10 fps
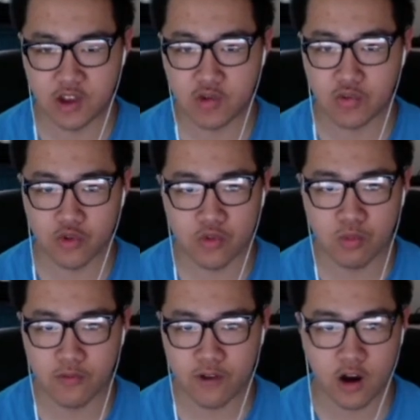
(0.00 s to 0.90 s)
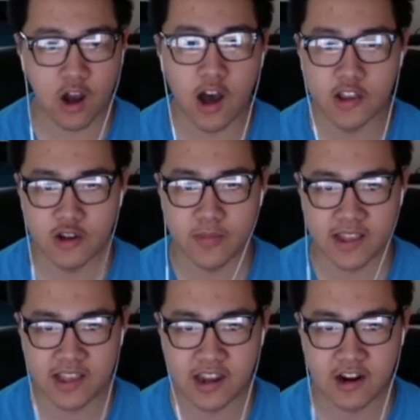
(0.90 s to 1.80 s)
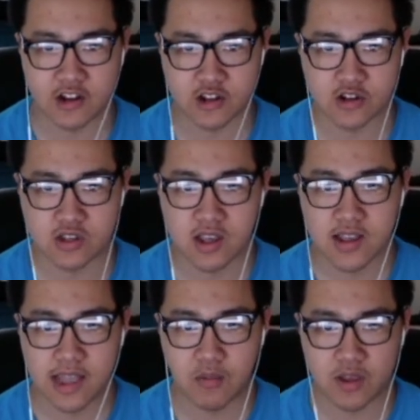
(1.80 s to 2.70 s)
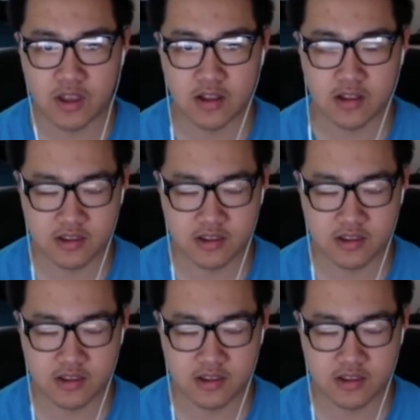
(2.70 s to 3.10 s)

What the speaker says: group with our other meta characters that we can,